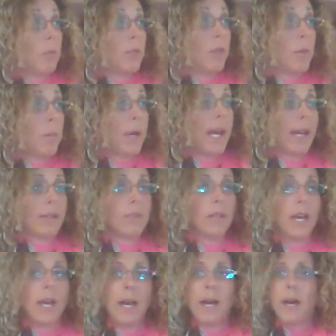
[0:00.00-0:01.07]
types of
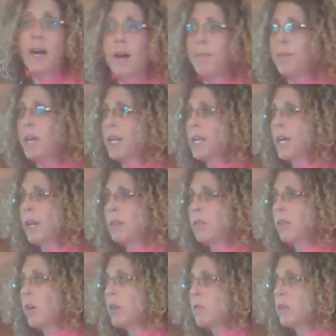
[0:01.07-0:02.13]
impacts. And again, it's
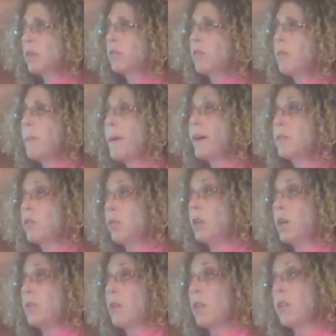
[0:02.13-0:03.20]
a laundry list of about
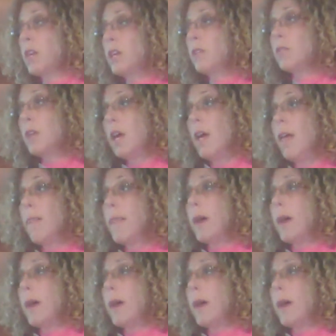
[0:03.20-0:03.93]
24 things.